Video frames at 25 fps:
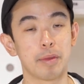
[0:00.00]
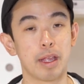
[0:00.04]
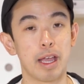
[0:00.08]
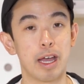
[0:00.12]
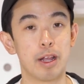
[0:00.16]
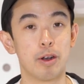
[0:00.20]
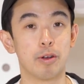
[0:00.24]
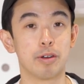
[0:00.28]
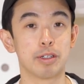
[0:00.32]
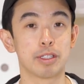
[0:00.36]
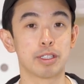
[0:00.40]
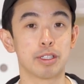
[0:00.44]

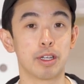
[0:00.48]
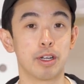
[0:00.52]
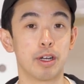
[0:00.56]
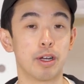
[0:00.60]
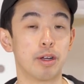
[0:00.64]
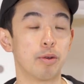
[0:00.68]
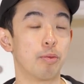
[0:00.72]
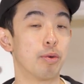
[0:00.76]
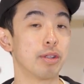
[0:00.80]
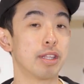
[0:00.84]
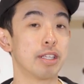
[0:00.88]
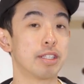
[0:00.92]
and
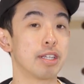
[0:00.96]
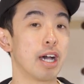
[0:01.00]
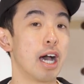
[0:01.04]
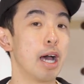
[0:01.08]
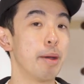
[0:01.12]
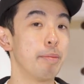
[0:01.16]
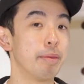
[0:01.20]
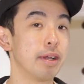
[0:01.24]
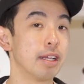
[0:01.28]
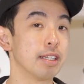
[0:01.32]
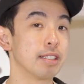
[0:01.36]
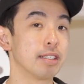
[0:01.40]
also what the
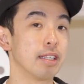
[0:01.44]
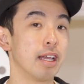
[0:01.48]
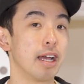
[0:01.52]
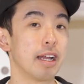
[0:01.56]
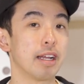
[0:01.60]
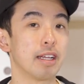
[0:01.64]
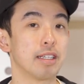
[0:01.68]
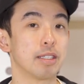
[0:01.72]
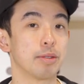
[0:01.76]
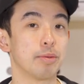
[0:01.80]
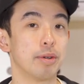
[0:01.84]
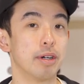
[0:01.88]
timing is
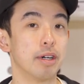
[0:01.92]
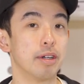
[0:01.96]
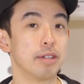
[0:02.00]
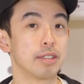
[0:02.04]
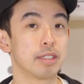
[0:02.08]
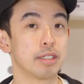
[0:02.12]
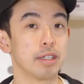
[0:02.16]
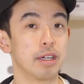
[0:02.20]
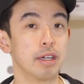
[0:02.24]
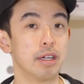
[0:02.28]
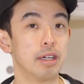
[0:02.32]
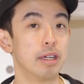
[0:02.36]
like as well.
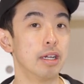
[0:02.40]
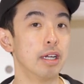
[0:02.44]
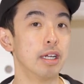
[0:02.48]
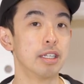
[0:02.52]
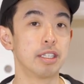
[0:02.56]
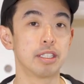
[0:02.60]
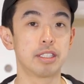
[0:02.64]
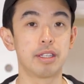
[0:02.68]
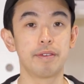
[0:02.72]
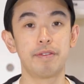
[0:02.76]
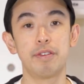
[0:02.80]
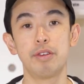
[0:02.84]
So
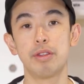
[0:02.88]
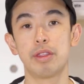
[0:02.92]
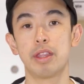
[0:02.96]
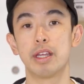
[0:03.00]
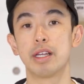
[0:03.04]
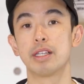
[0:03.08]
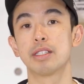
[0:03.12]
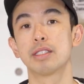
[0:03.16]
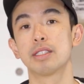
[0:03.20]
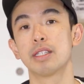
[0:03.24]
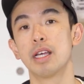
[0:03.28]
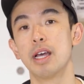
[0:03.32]
just a few
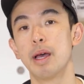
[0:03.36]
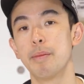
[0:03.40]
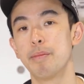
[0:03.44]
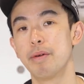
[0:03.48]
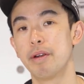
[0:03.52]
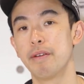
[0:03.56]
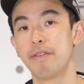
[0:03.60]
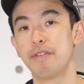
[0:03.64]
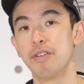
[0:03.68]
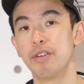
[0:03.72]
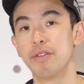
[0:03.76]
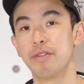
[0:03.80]
things, a
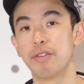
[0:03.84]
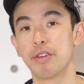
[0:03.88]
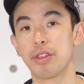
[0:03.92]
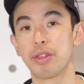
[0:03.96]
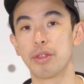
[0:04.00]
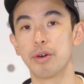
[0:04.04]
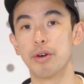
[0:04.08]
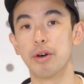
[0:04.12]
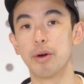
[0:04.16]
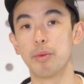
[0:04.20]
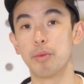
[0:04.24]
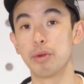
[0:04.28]
bit of food for
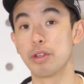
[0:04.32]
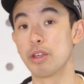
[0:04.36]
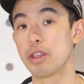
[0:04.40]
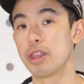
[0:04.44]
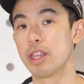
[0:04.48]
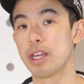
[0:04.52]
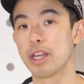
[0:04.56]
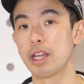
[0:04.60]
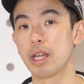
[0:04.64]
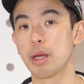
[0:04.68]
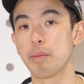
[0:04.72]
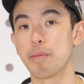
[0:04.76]
thought when you're
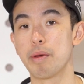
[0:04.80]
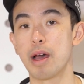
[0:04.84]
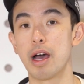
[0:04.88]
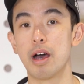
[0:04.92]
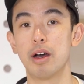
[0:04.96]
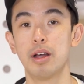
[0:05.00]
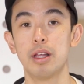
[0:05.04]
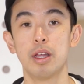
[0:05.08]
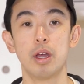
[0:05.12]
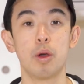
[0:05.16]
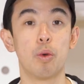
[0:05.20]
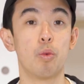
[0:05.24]
thinking about
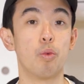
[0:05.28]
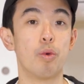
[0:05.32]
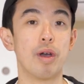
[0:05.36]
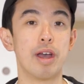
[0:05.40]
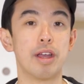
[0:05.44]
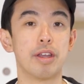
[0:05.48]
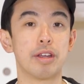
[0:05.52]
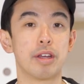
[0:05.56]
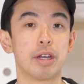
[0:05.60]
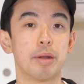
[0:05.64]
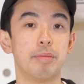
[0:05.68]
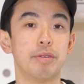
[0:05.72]
where
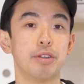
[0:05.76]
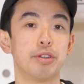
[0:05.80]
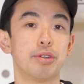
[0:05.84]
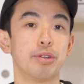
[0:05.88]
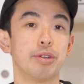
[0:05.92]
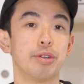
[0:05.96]
you're going to be